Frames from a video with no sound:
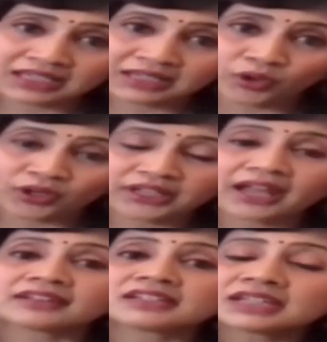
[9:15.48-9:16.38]
T point,
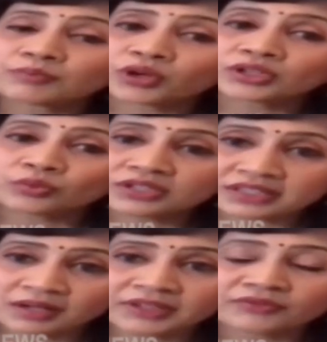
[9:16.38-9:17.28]
and the T point was
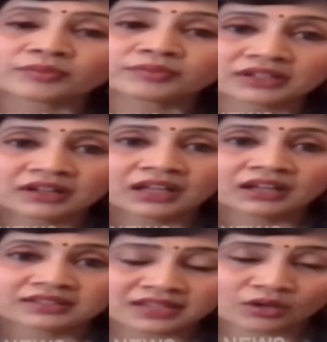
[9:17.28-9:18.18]
coming from the
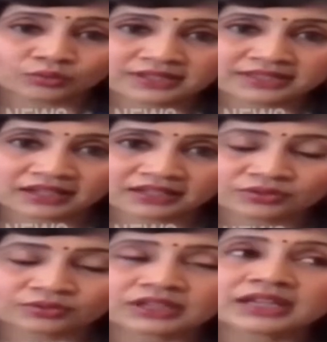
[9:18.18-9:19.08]
southwest side
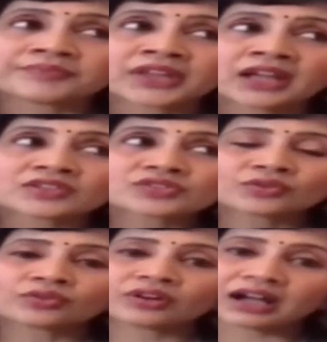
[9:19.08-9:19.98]
only.
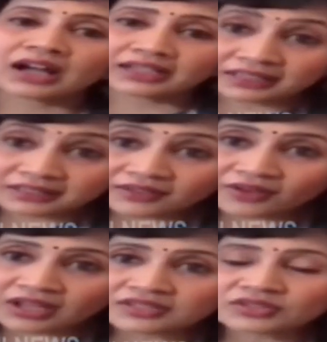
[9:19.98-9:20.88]
So I did the
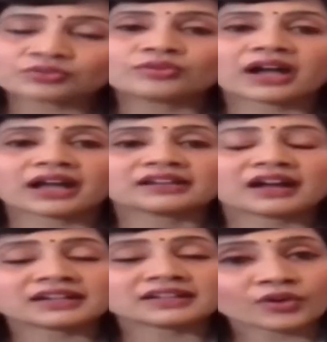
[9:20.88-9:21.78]
Vastu and
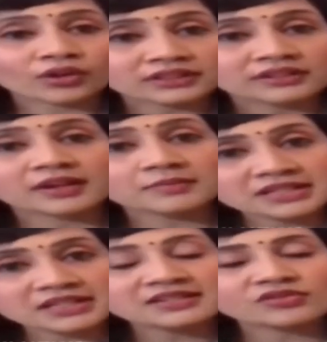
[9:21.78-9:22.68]
I did all the
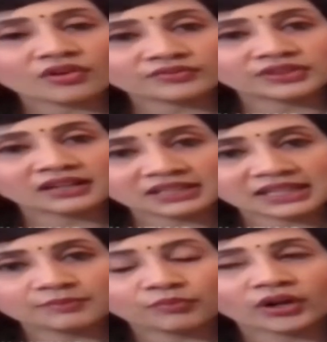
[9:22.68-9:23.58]
remedies of that
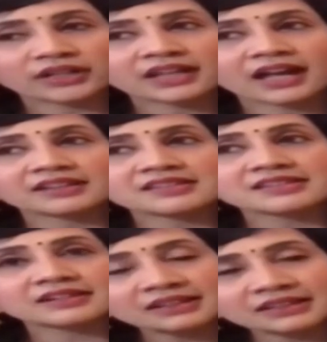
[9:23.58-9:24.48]
T point, and
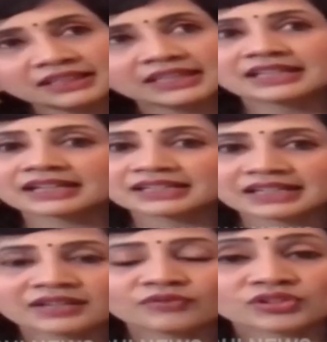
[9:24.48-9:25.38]
suddenly that
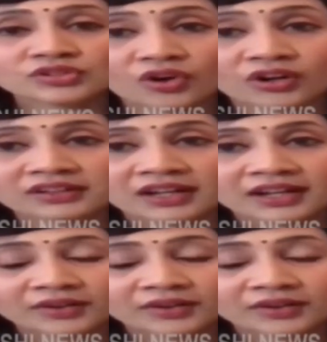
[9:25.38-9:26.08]
lady was not